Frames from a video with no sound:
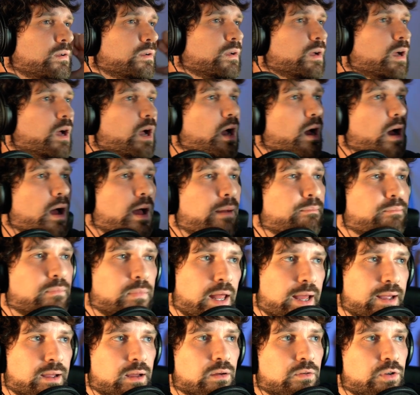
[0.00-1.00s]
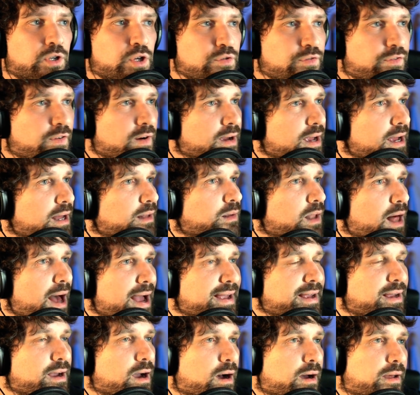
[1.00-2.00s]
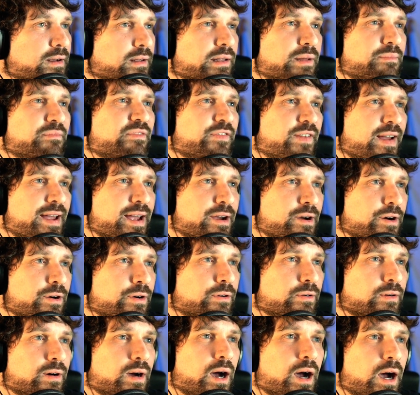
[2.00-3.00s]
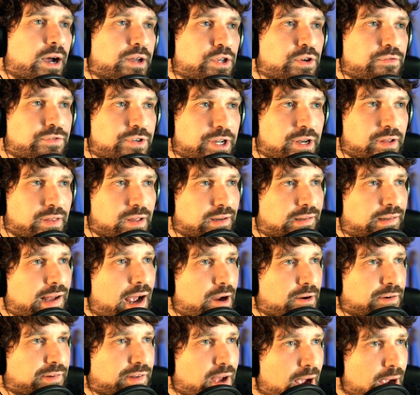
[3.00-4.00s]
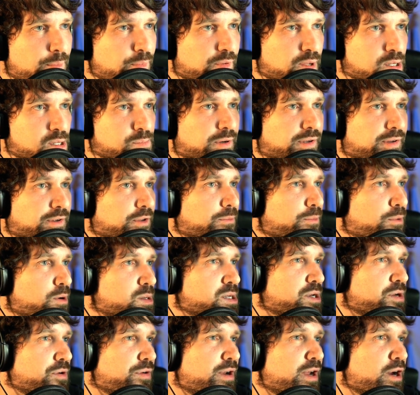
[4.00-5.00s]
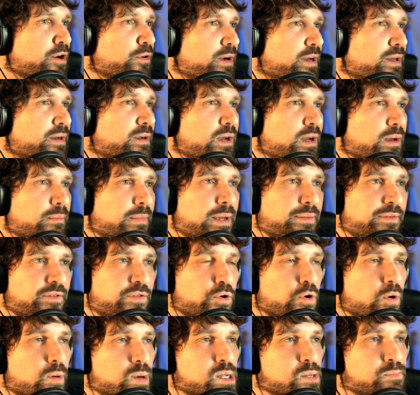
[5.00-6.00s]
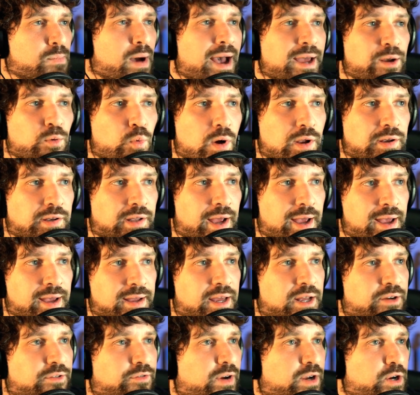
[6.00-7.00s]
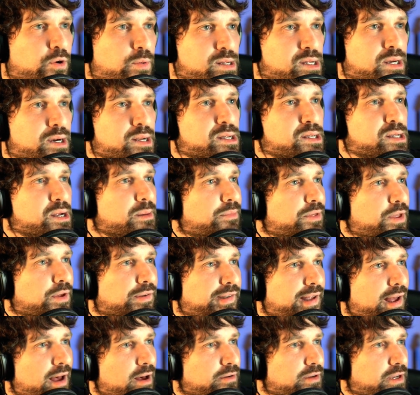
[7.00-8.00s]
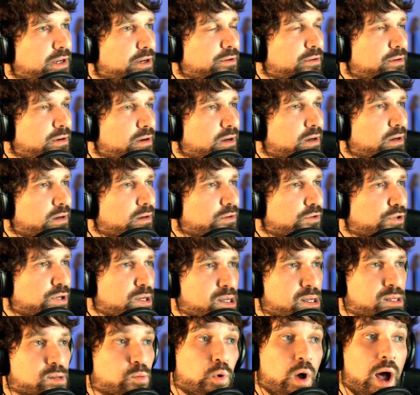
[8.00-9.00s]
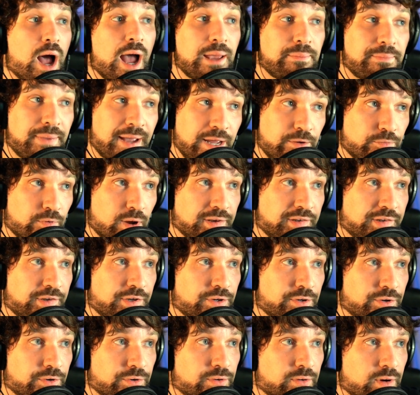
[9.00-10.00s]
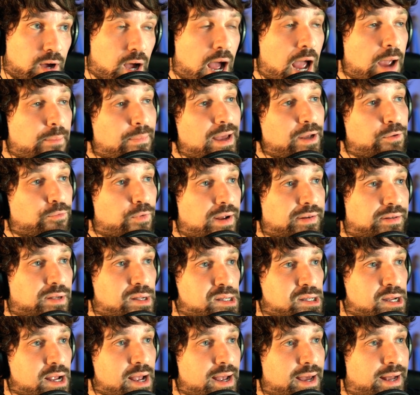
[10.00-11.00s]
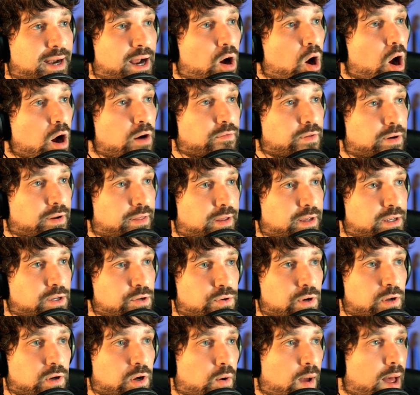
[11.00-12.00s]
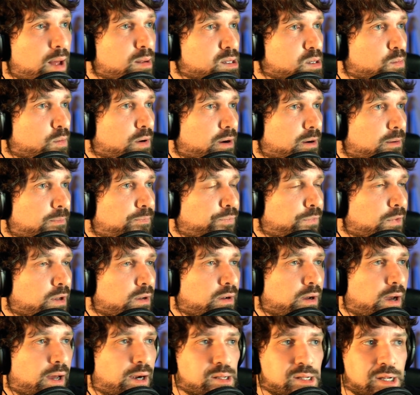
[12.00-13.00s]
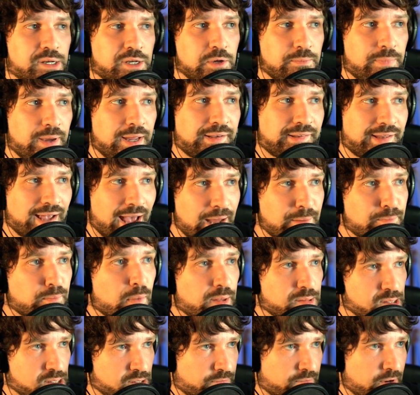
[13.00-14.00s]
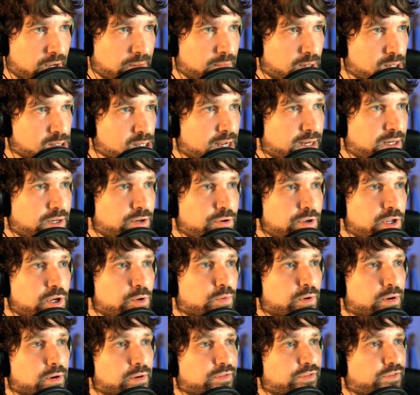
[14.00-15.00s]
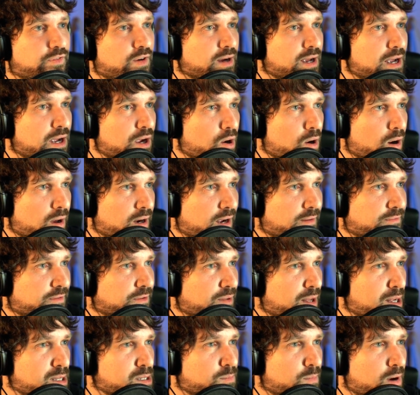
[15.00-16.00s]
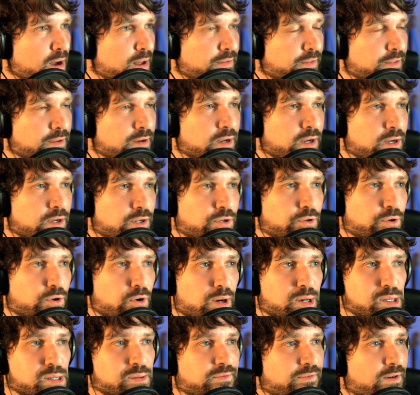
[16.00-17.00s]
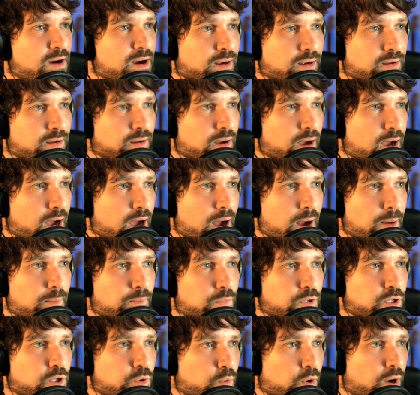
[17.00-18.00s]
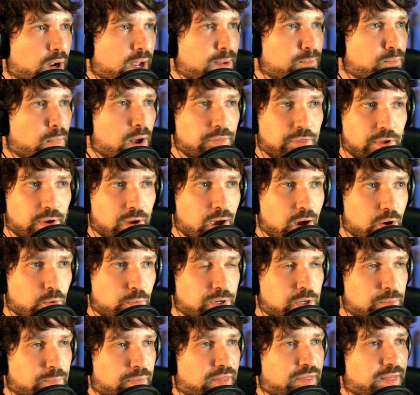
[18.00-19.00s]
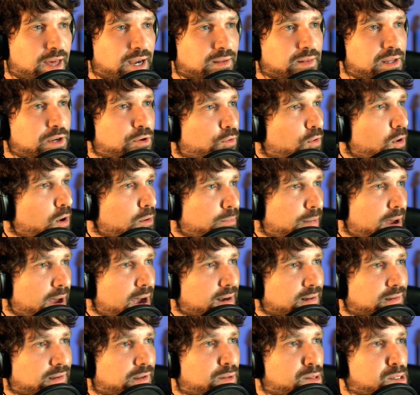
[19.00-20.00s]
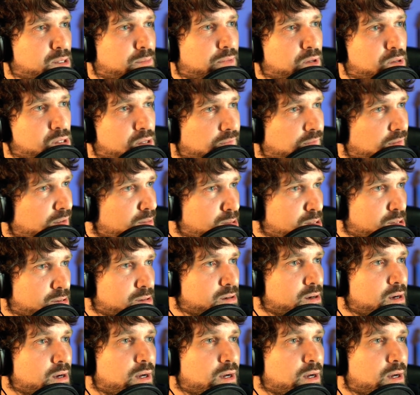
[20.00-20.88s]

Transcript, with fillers: Uh, I'm like, you fucking lying cunt, Limphao. Uh, you've cheated the entire time with this particular person. You know it. Maybe if you grow a spine one day and get a friend who isn't a simp, they'll tell you. She says, well, I paid rent too. Uh, I paid rent to stay, and I offered that you could go elsewhere. And I said, you paid ten months of rent because I knew you were fucking gone after last month. You're gone as fuck. Um, you were a month ago when you pathetically crawled back to this abusive loser.